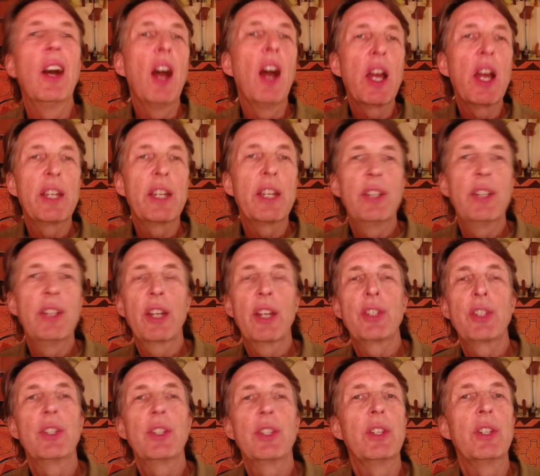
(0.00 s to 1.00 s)

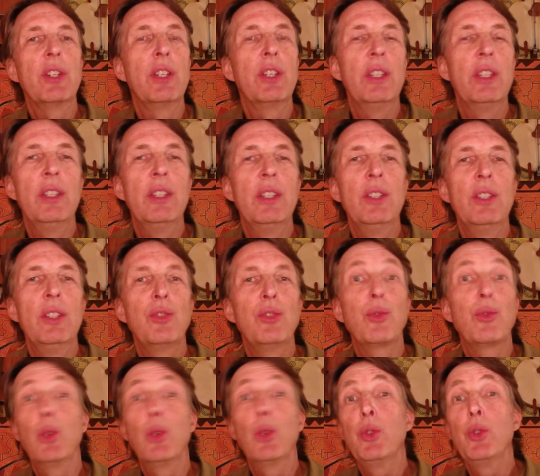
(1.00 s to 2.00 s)
architecture is
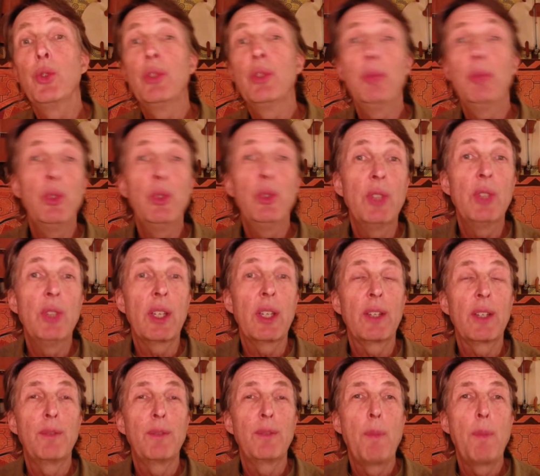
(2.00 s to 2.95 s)
frozen music.